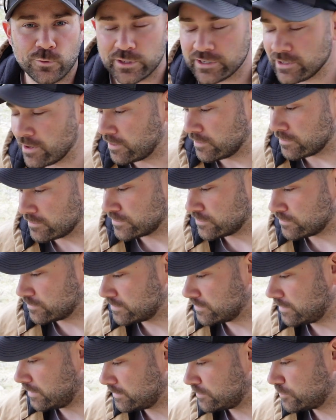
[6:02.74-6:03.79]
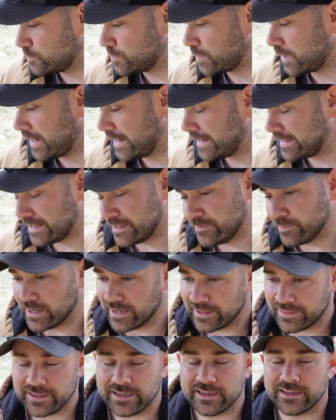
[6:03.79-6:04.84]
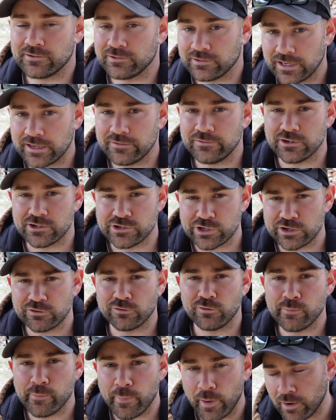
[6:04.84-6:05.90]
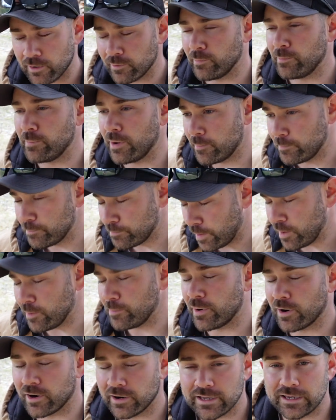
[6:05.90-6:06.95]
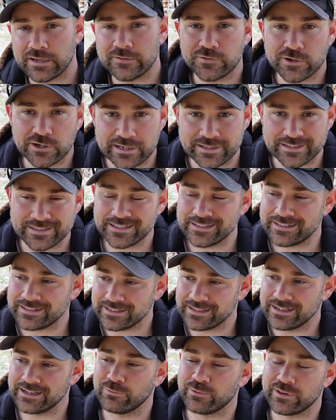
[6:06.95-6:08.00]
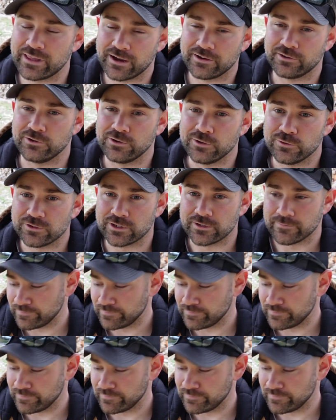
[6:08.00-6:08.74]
$40, so it's not super high end, but I think it'll give you a general ballpark if you're consistent with how you use it.